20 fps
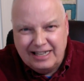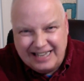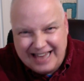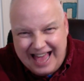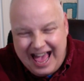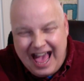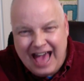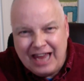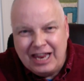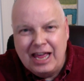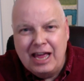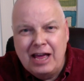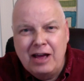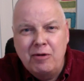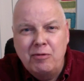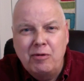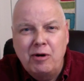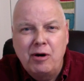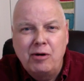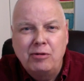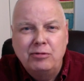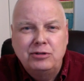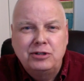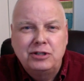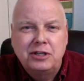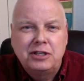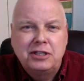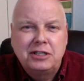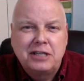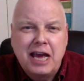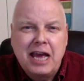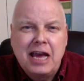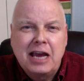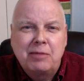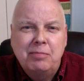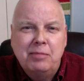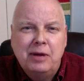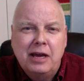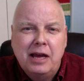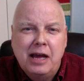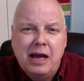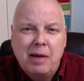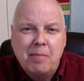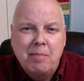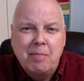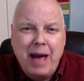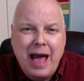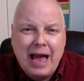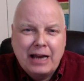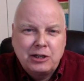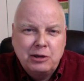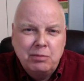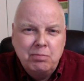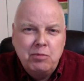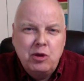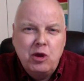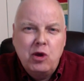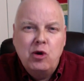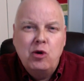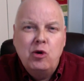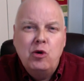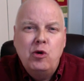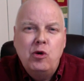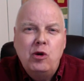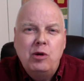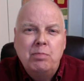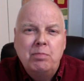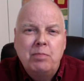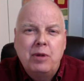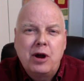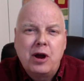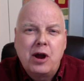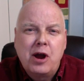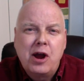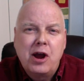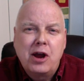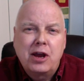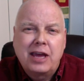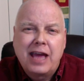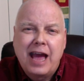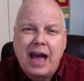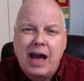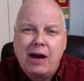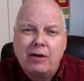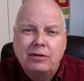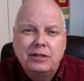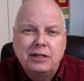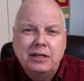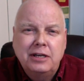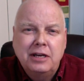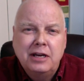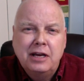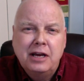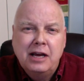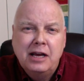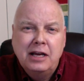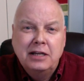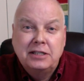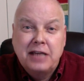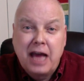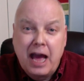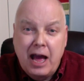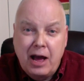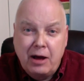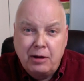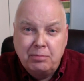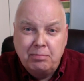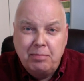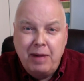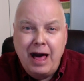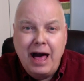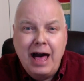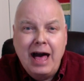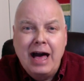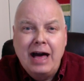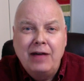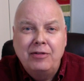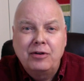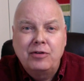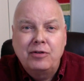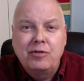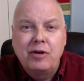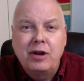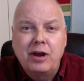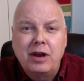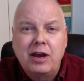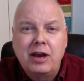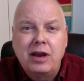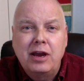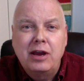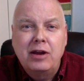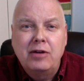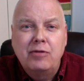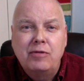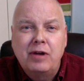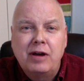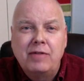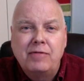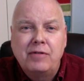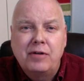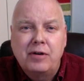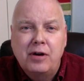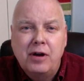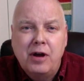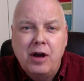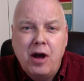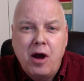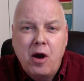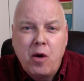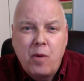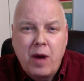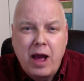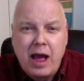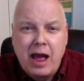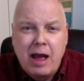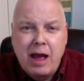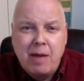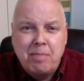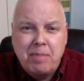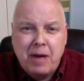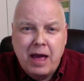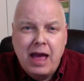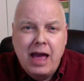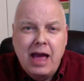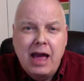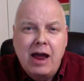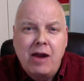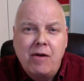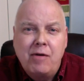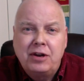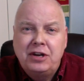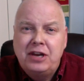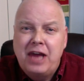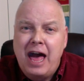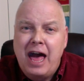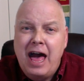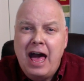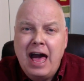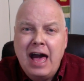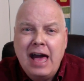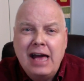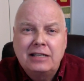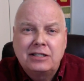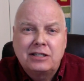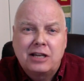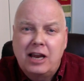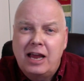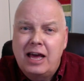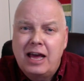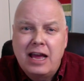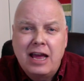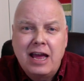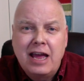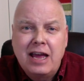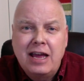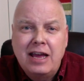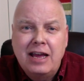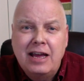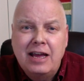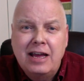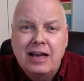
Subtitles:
Daddy, won't you take me back to Muhlenberg County, down by the Green River, where paradise lay?